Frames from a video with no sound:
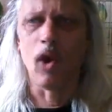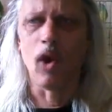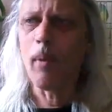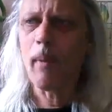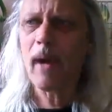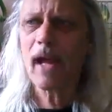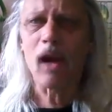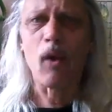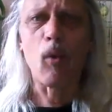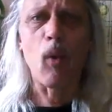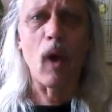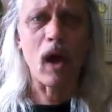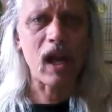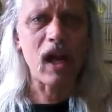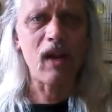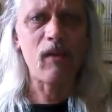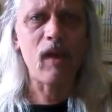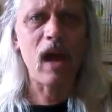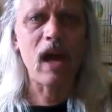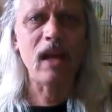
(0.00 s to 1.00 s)
No matter
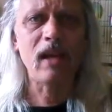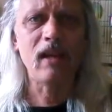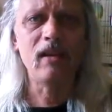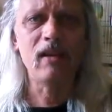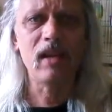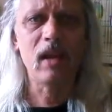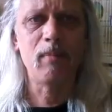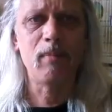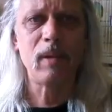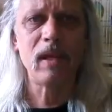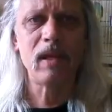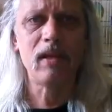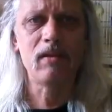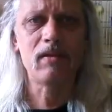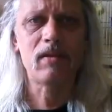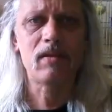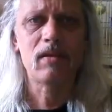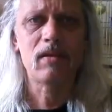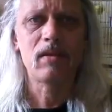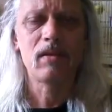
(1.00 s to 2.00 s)
what I write in the
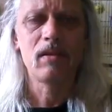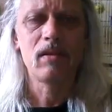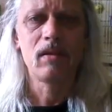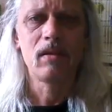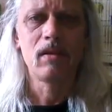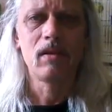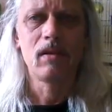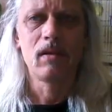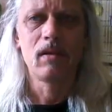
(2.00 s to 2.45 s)
appeals,